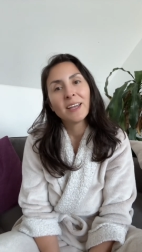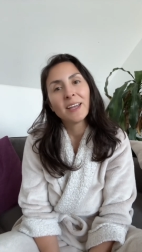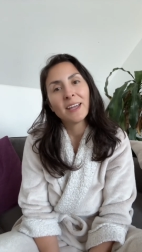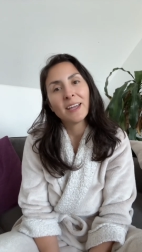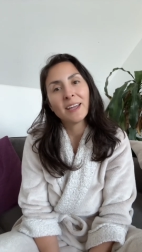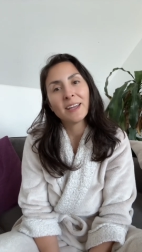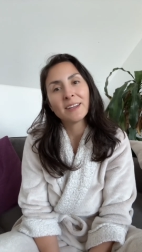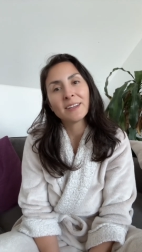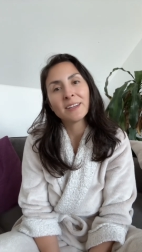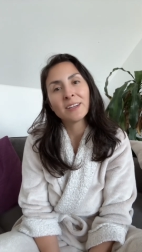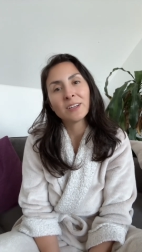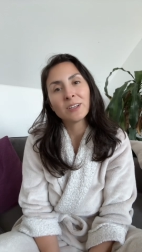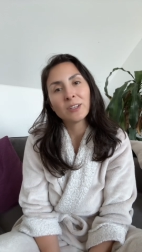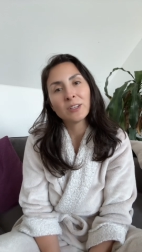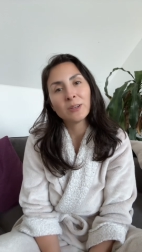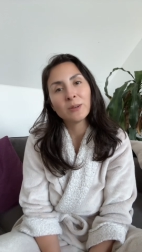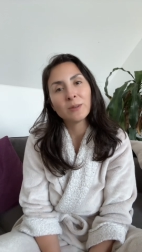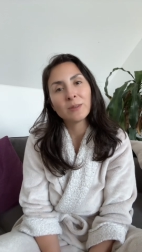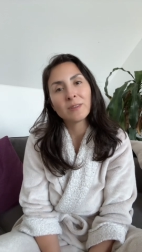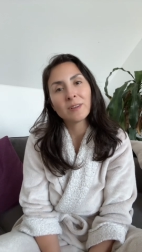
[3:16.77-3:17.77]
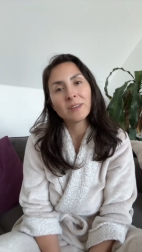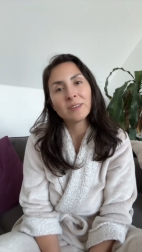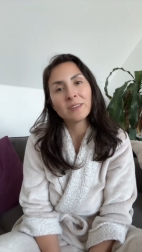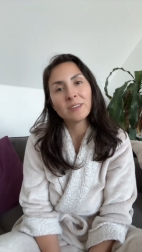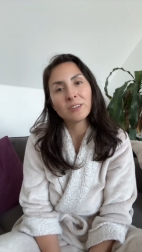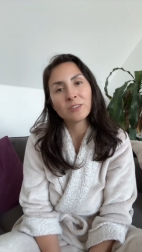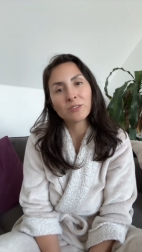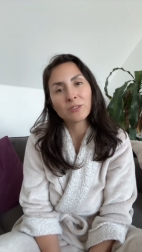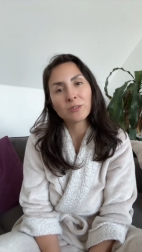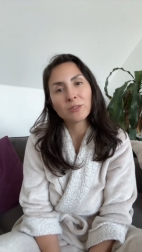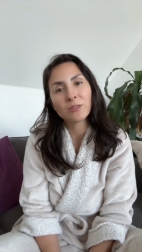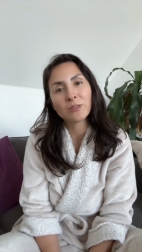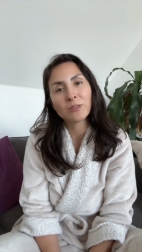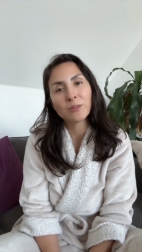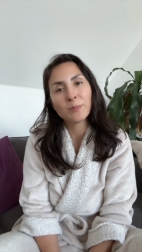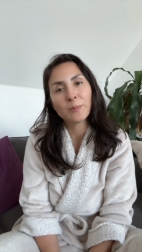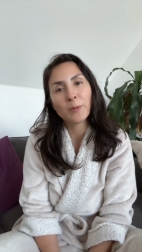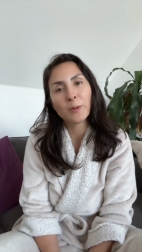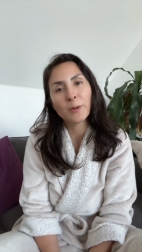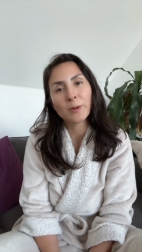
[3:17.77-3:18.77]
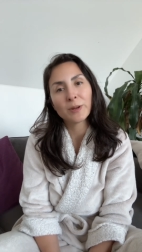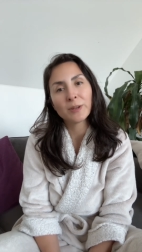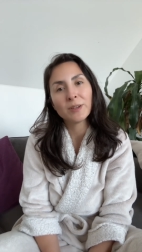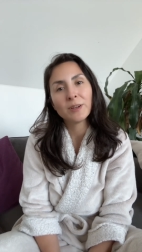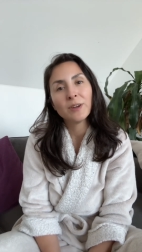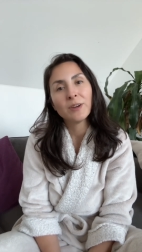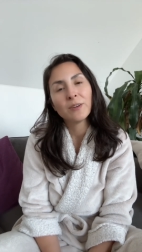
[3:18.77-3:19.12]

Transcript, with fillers: and includes additional support